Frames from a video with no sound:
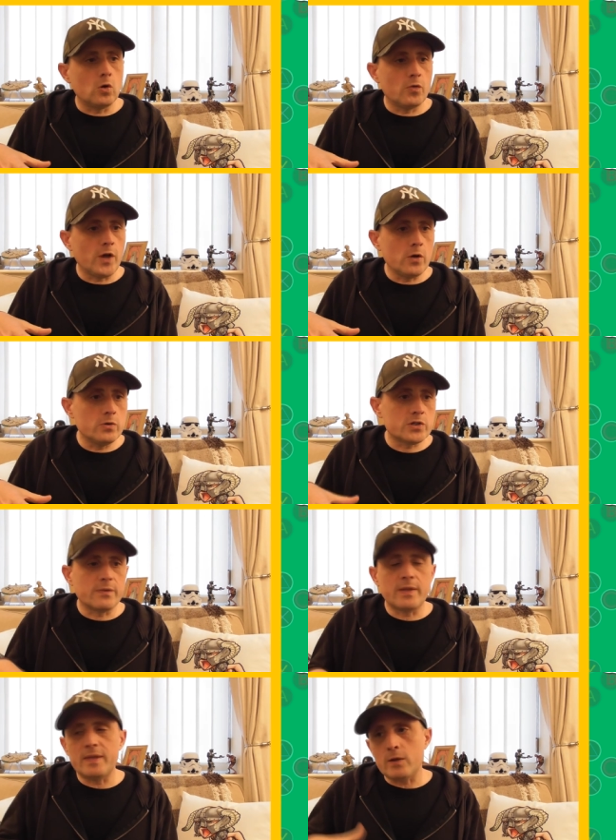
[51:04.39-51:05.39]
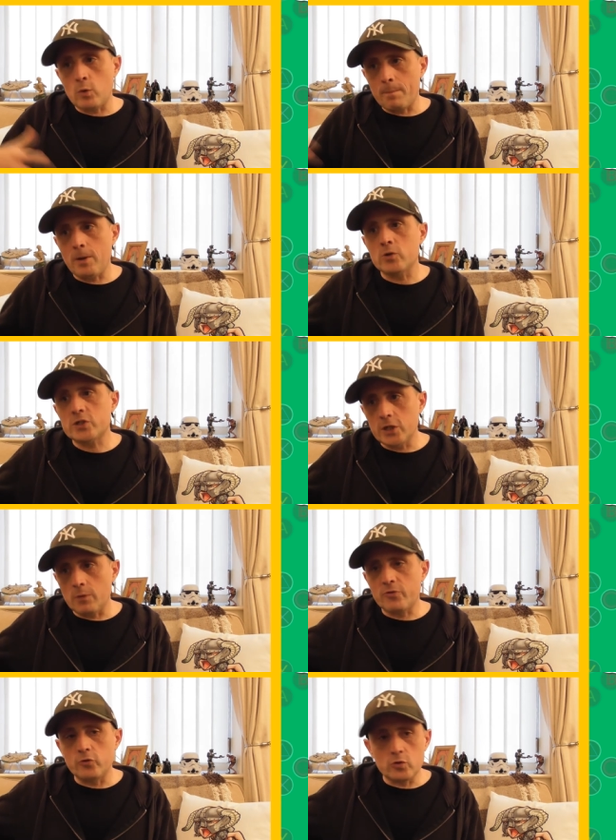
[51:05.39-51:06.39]
record those. And then they were
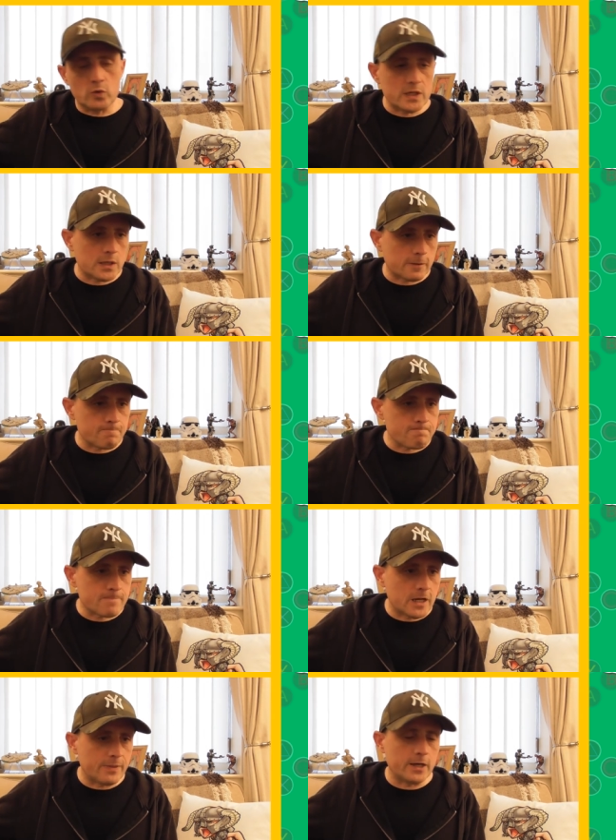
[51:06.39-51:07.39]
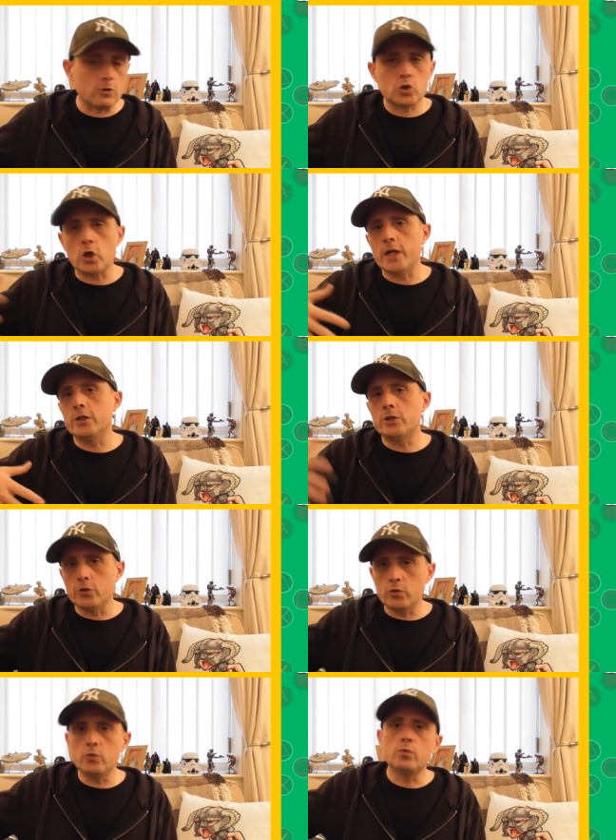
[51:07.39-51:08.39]
posted up through the week. And then I'll try
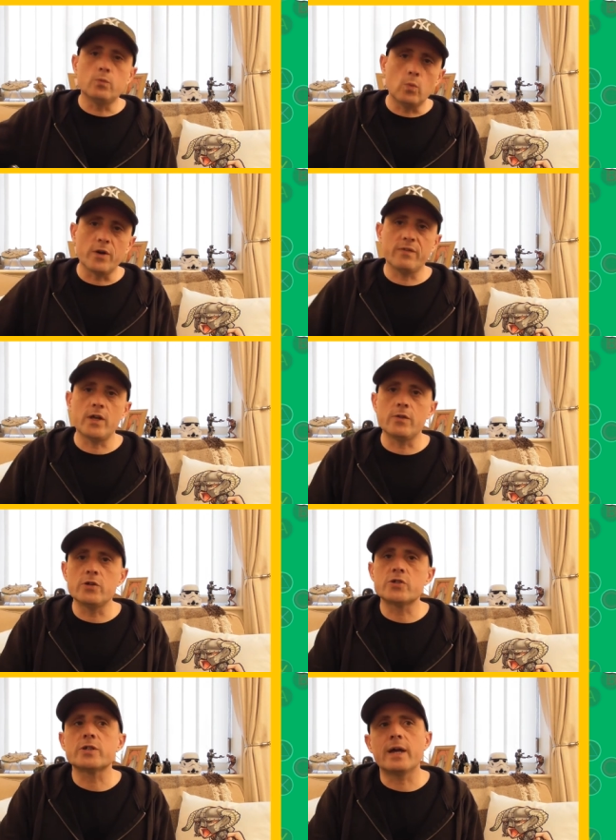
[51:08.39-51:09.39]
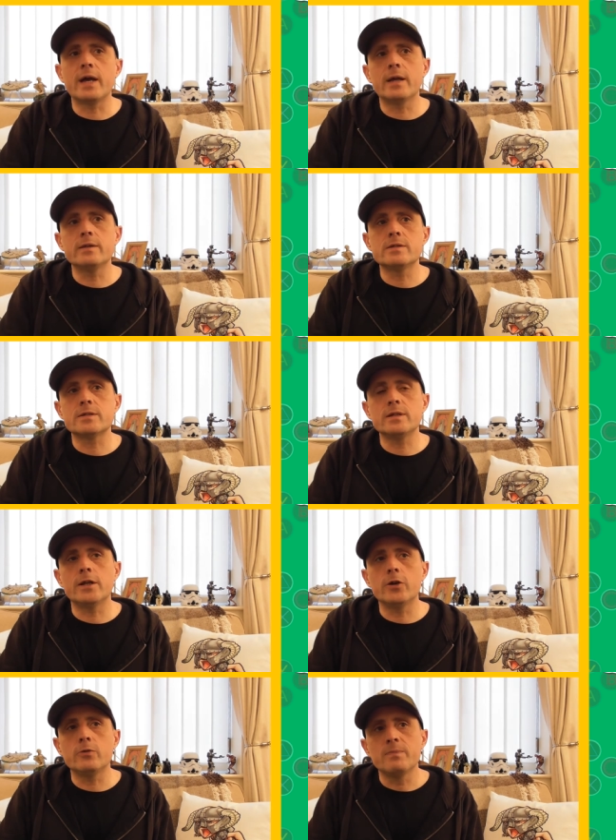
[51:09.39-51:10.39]
and do one of the others. And,
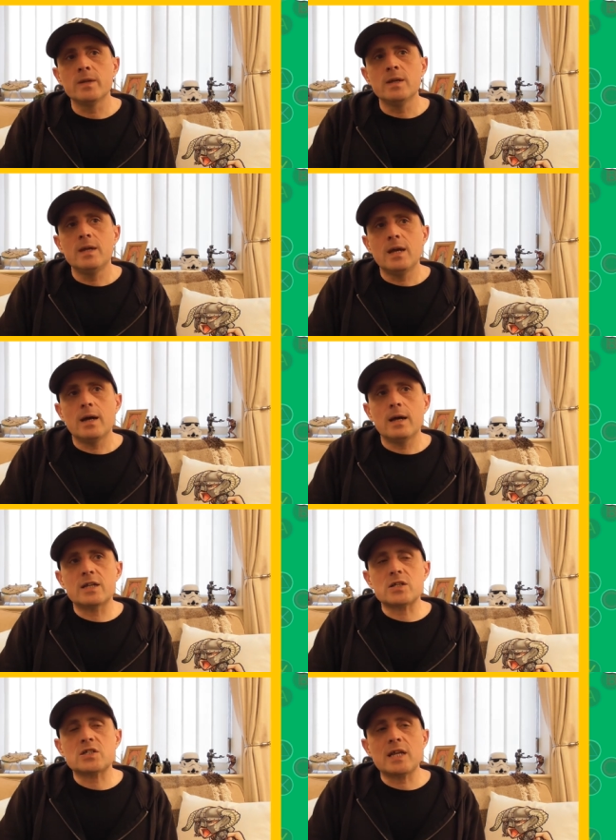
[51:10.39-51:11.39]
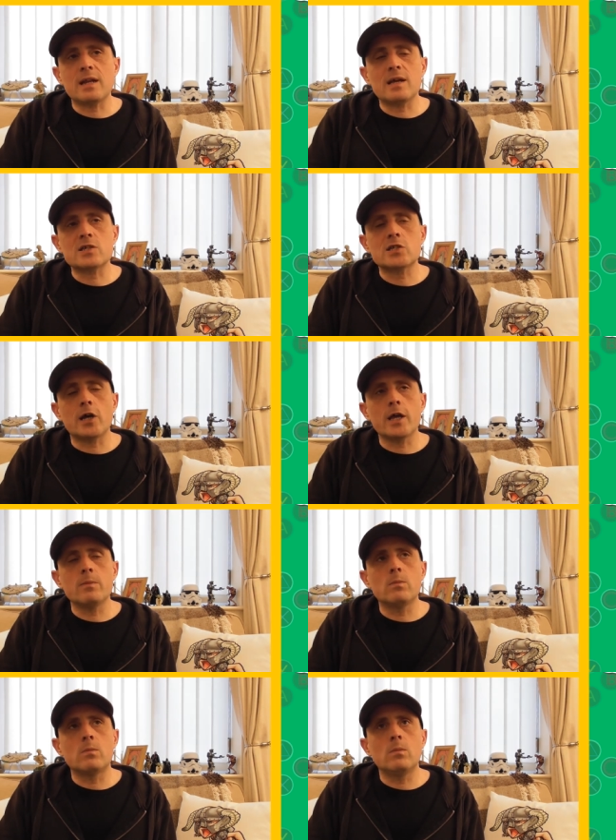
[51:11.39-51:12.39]
you know, as I said last
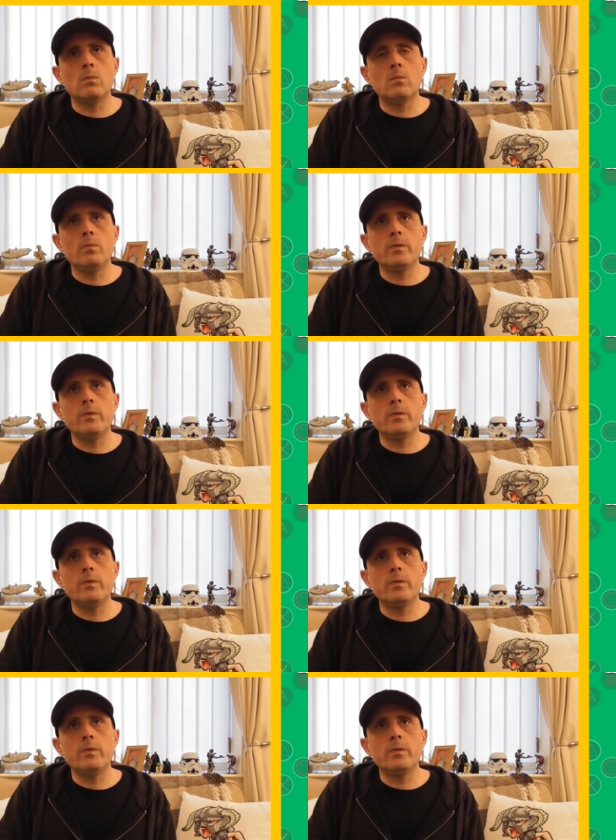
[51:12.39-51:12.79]
time,